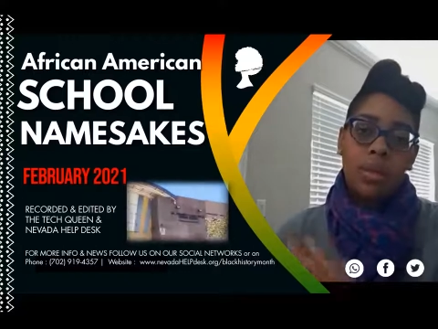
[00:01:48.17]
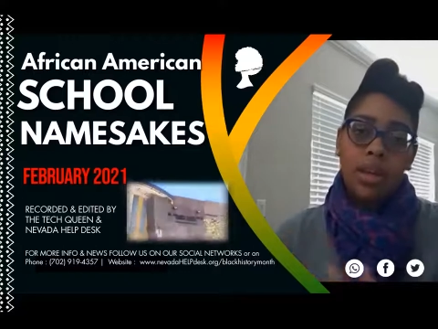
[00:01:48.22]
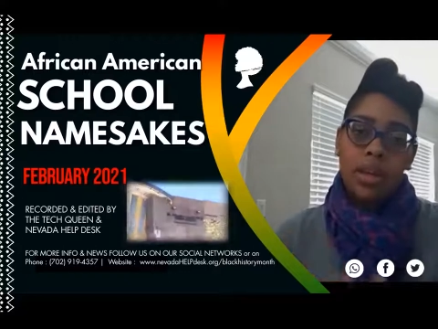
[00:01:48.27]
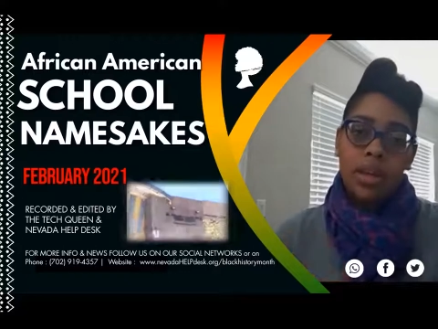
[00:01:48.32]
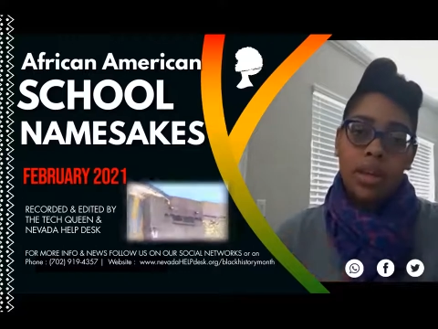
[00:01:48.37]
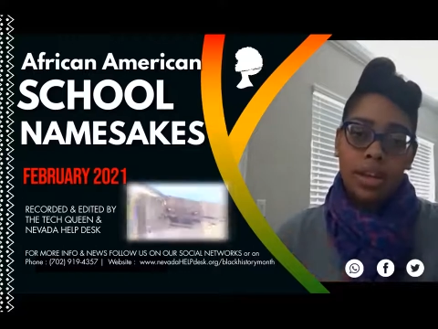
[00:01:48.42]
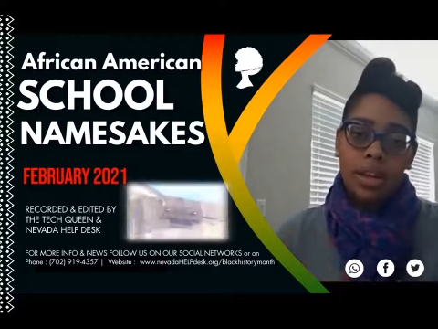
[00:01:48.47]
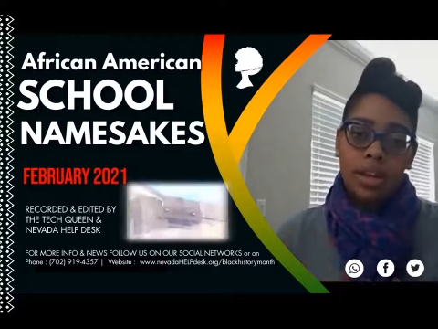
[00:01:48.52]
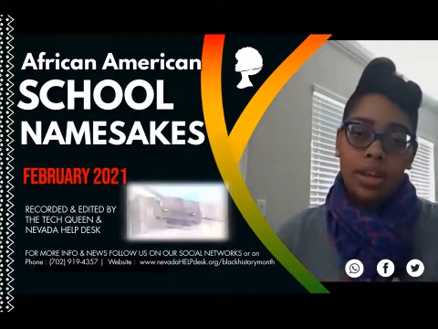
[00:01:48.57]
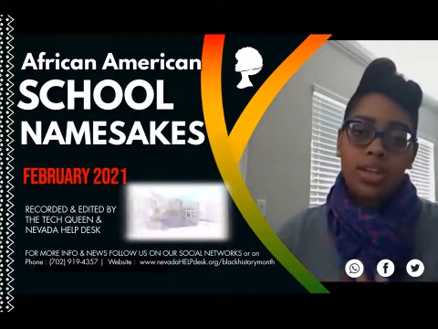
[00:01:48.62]

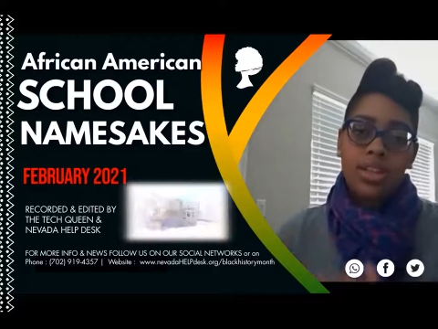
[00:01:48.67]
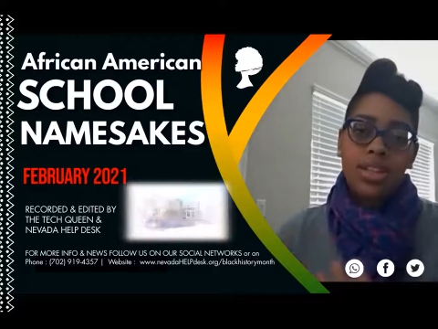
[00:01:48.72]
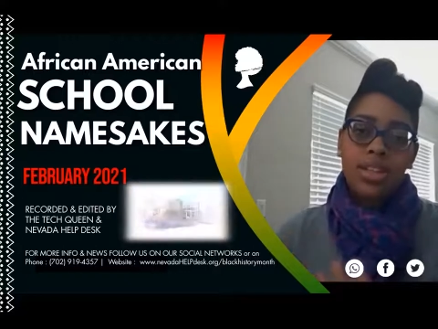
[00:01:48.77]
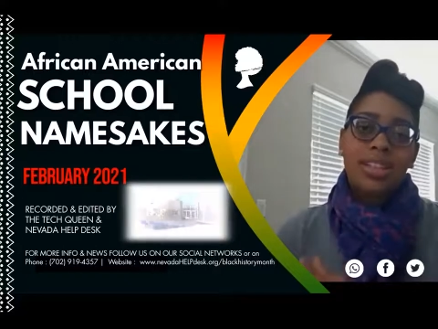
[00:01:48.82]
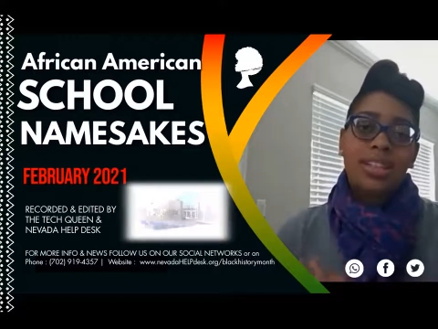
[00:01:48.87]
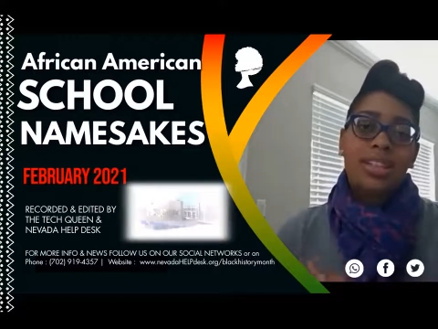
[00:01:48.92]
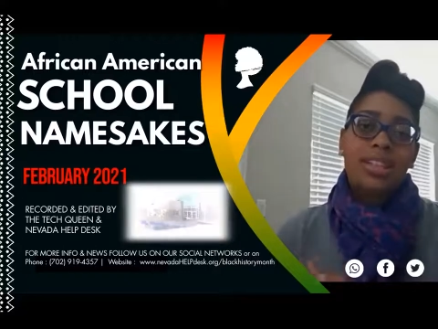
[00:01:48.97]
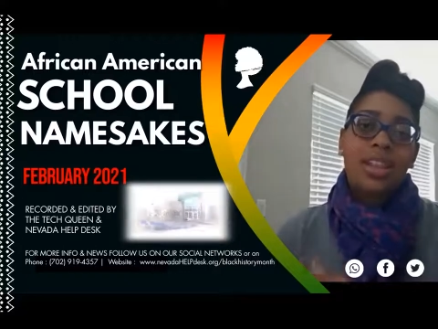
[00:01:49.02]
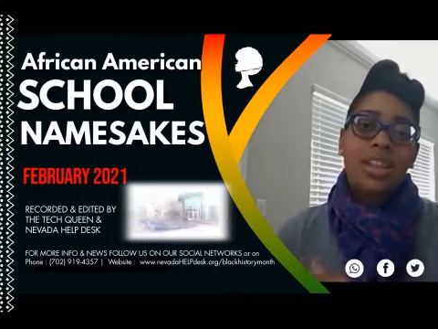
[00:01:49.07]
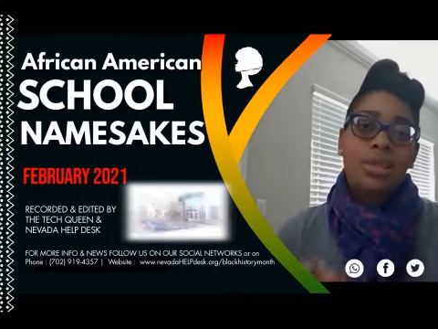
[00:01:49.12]
many years
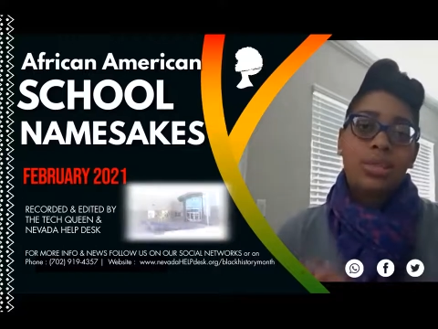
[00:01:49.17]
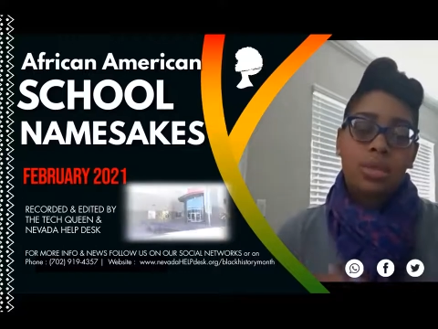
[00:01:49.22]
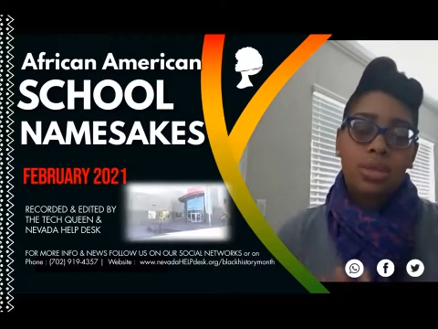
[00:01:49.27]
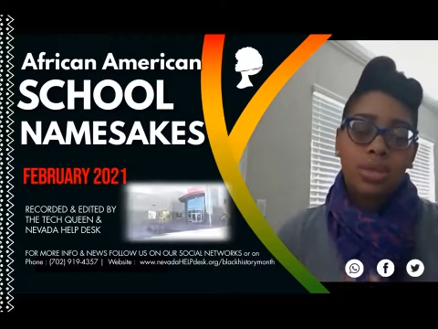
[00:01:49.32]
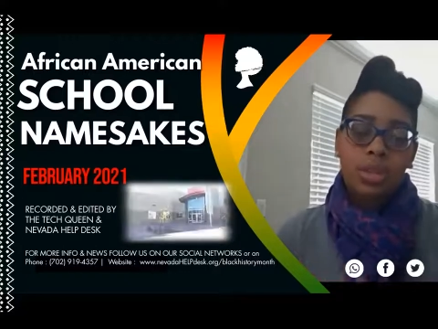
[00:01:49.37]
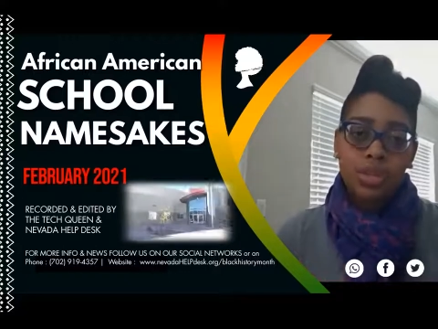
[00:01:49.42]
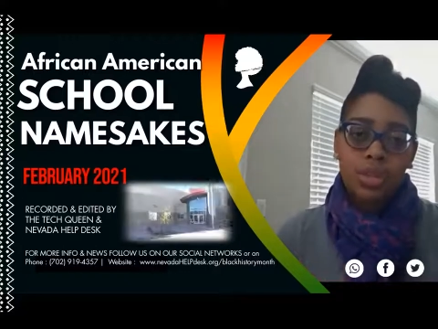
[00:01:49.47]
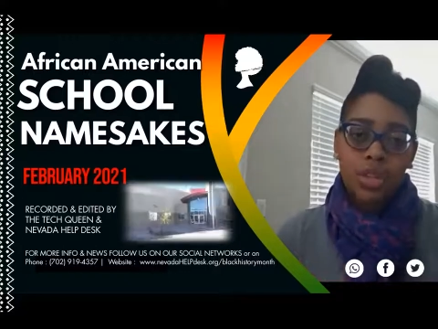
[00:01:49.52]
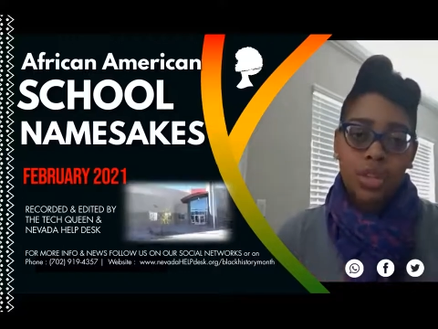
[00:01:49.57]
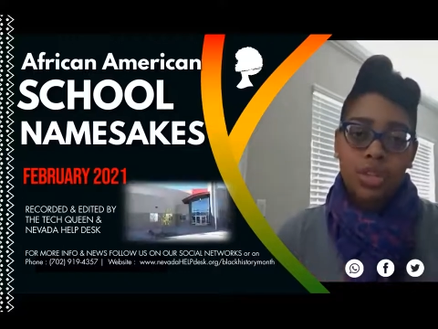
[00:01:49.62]
at
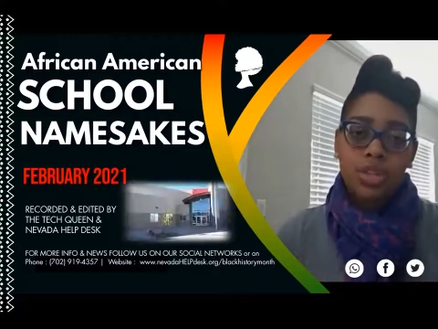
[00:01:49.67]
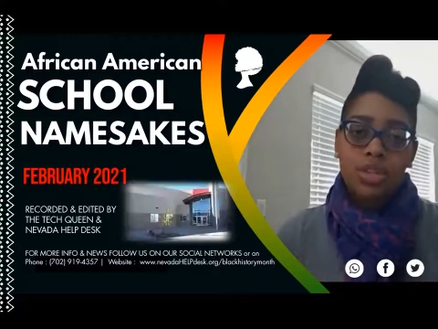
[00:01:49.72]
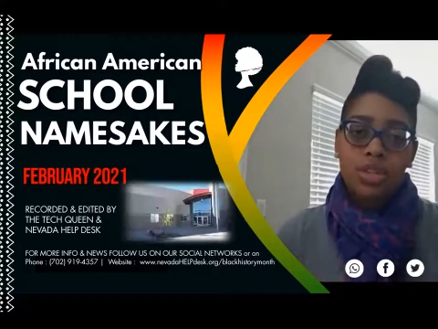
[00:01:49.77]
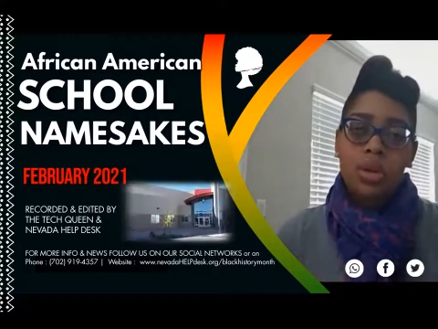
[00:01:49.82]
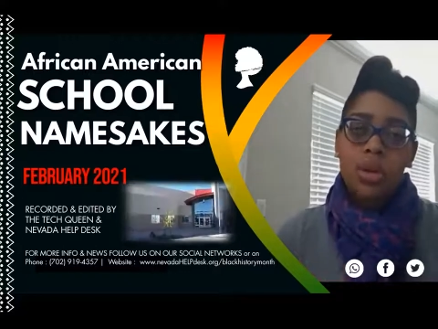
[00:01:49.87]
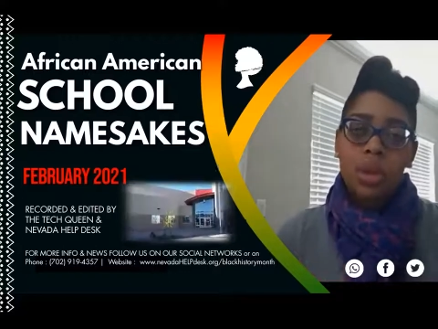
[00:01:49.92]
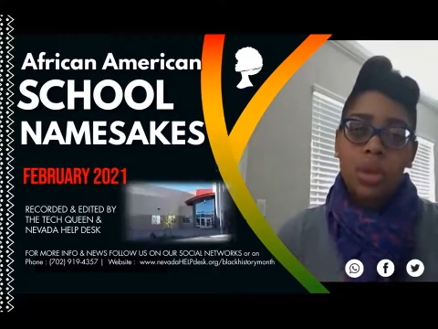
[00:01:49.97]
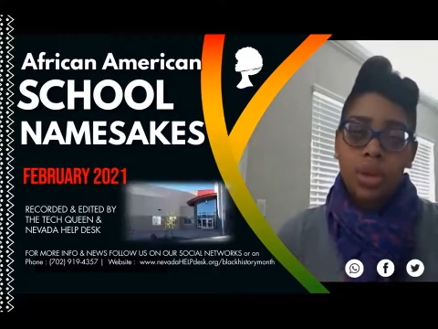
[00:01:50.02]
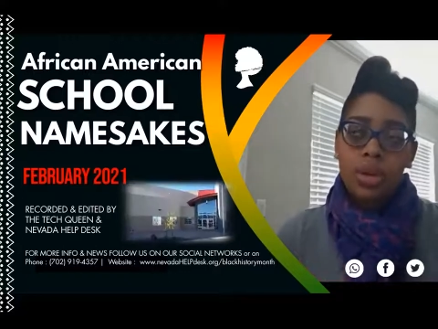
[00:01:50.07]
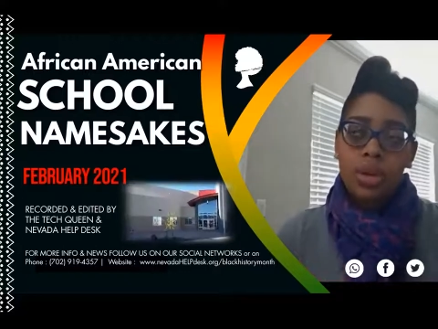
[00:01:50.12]
several different
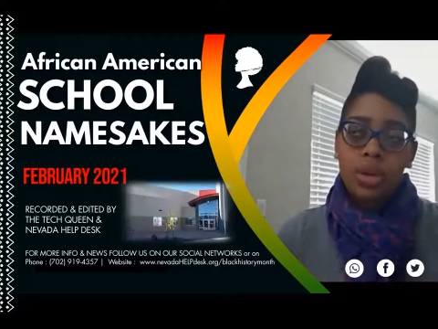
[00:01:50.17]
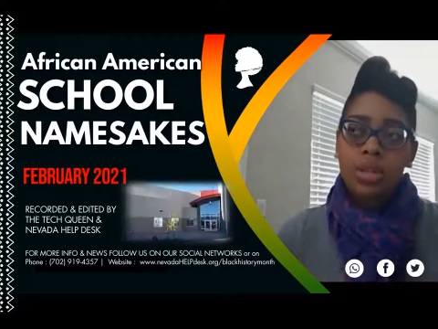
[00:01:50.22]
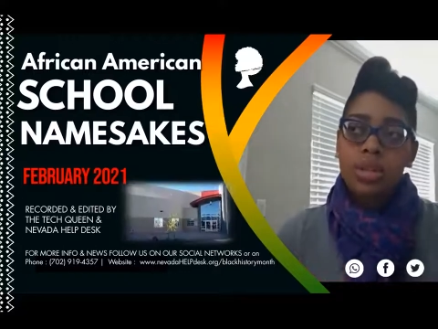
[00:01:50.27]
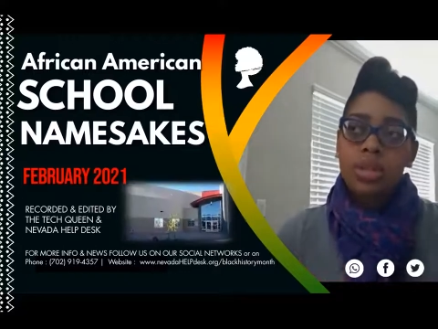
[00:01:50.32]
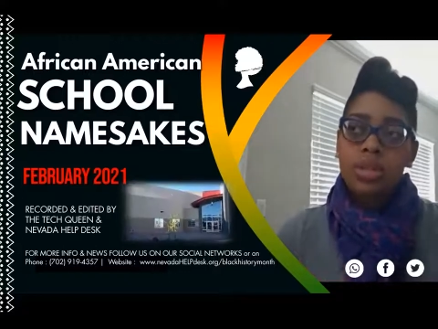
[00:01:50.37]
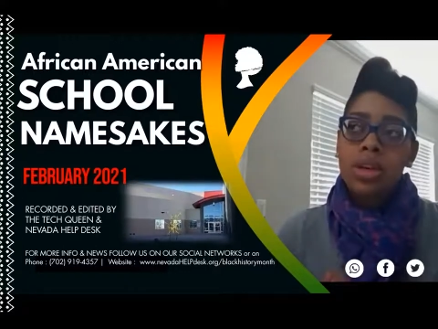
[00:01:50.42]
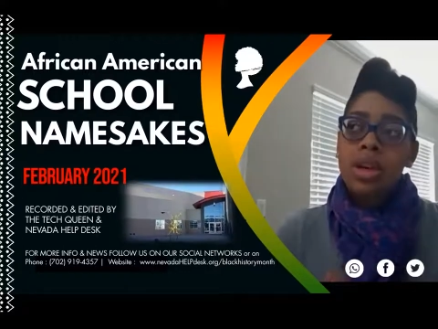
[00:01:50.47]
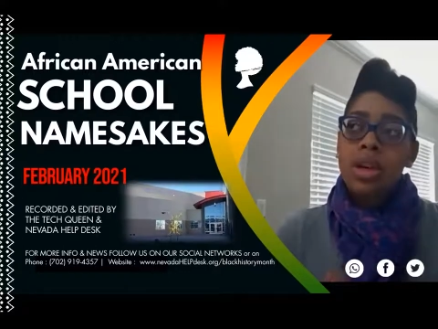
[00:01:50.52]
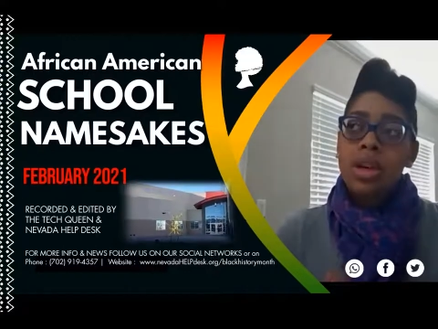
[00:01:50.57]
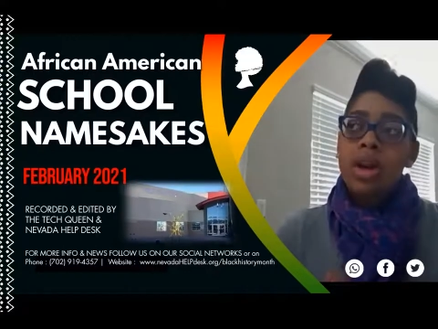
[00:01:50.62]

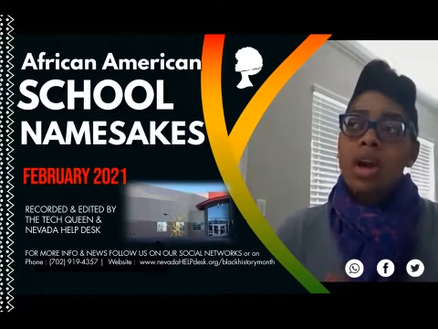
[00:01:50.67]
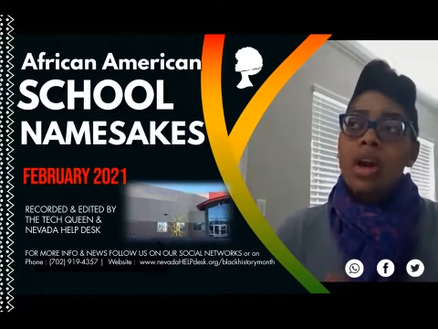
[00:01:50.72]
schools,